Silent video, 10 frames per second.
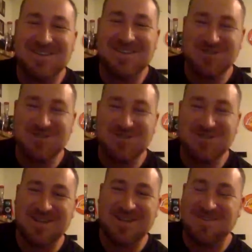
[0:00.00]
It was
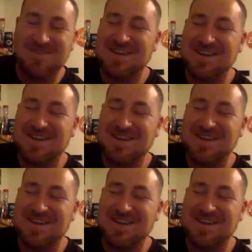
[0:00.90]
yesterday, correct?